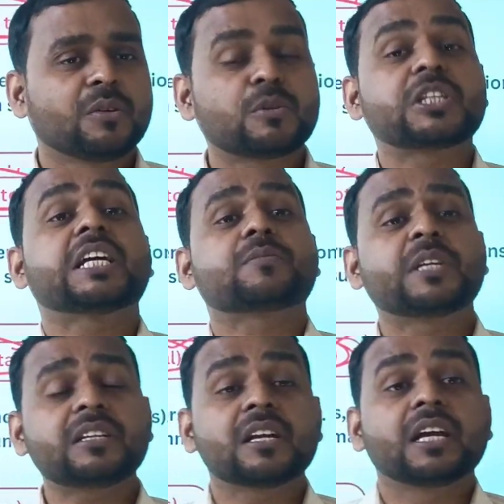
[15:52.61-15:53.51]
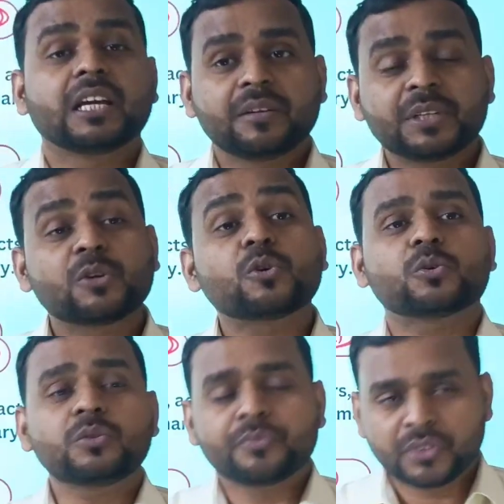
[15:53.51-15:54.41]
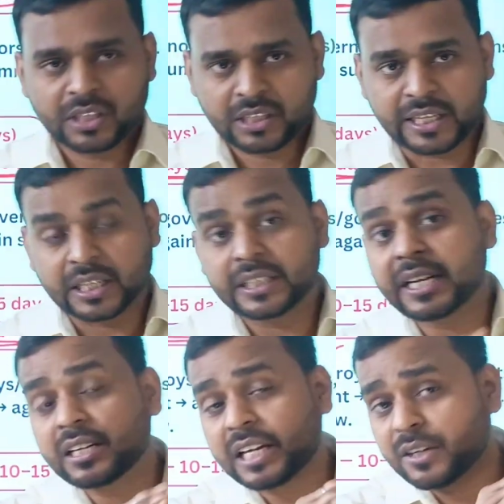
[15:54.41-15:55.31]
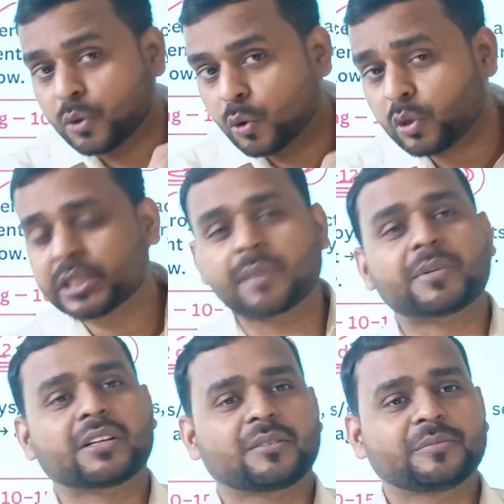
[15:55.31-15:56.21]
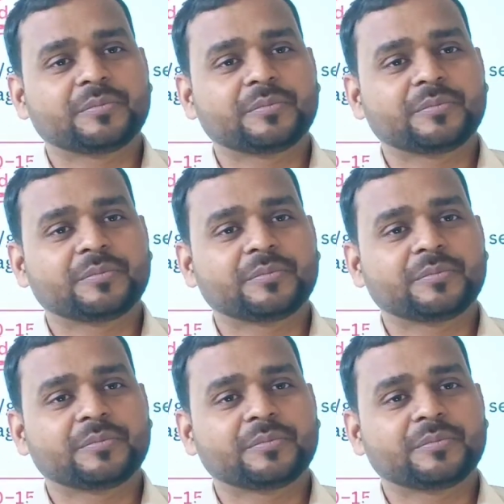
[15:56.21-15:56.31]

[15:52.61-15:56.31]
Mostly aspirant, if they don't know, right, they underline the whole chapter.